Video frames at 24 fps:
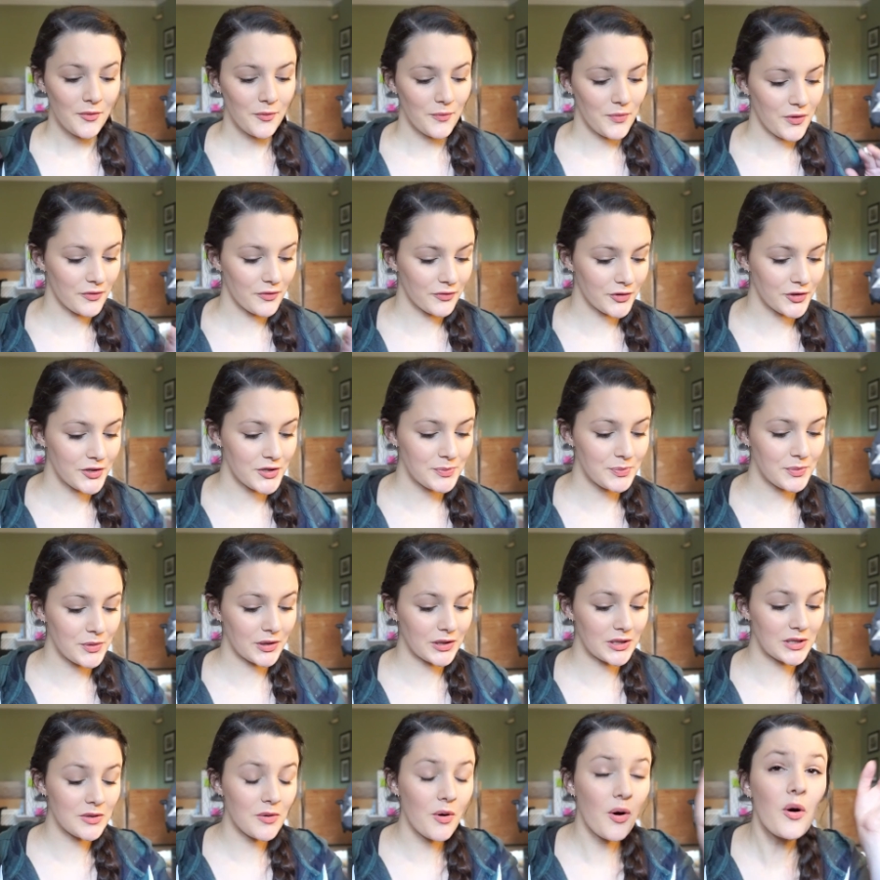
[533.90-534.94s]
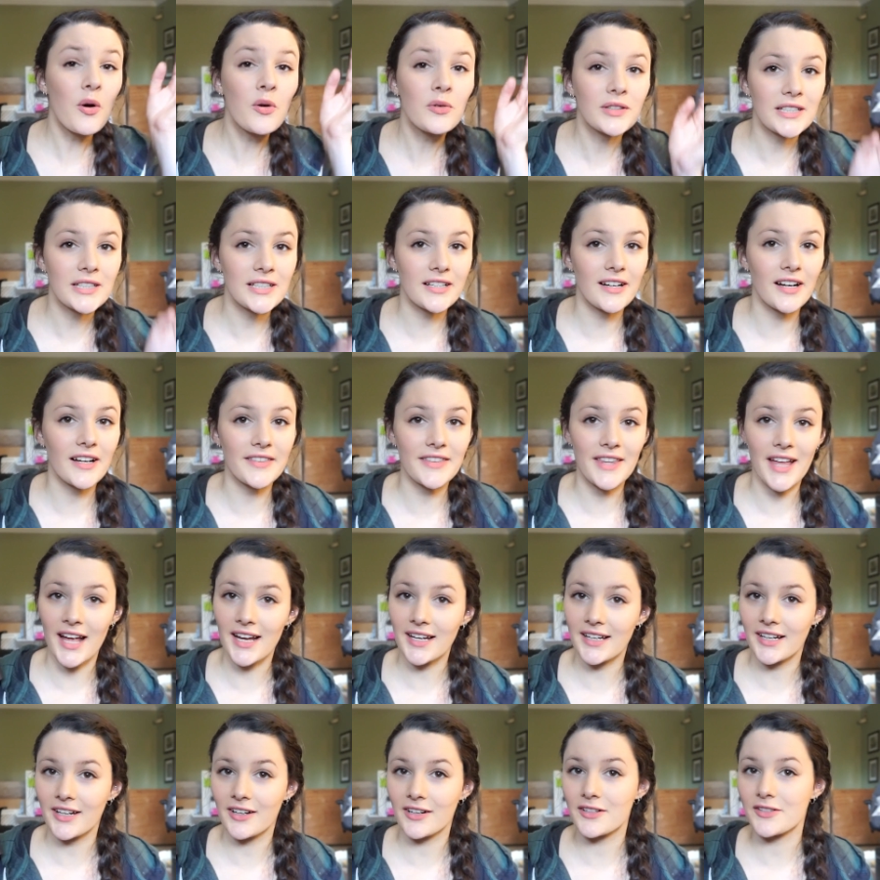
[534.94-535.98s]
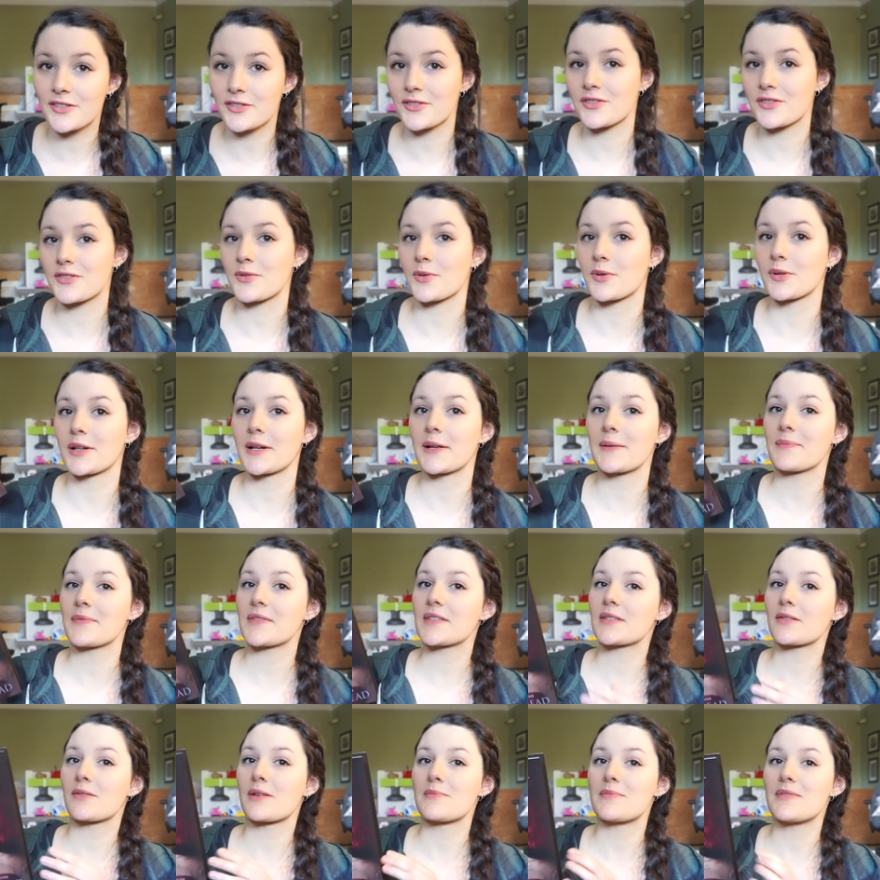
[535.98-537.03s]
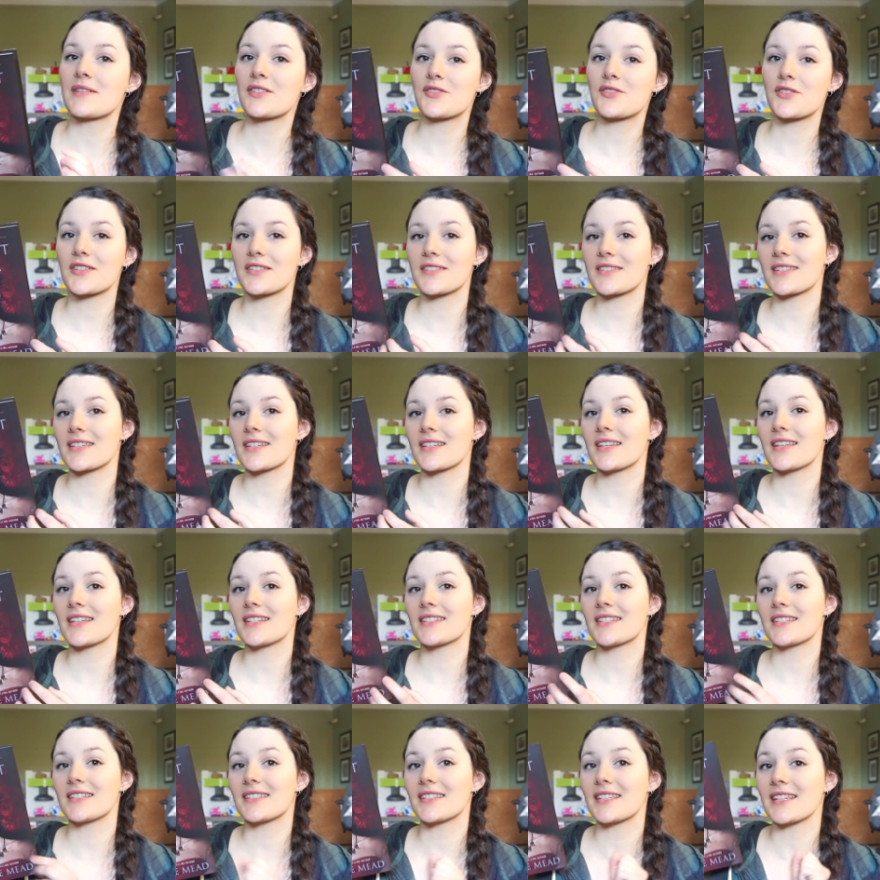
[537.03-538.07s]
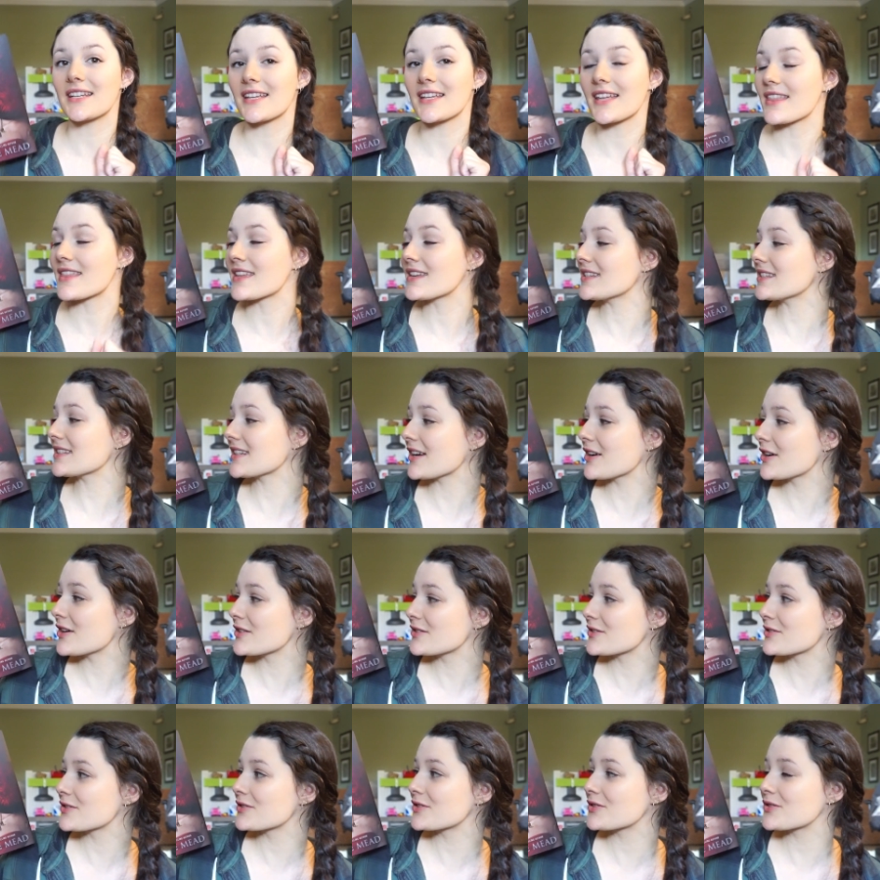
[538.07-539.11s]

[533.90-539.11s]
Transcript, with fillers: the first book you only got that character's story. So I'm interested to see this character's